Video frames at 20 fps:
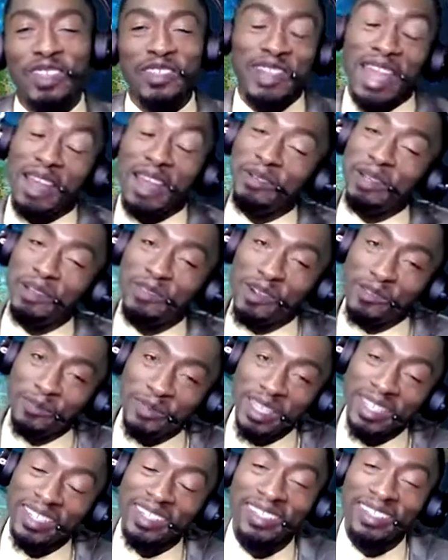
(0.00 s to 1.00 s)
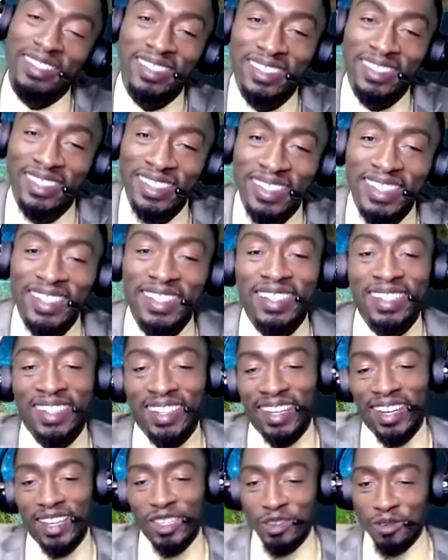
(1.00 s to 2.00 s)
You're not really for free because
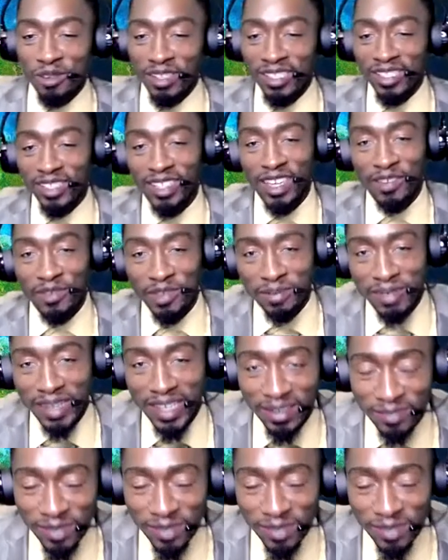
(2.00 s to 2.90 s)
you're giving me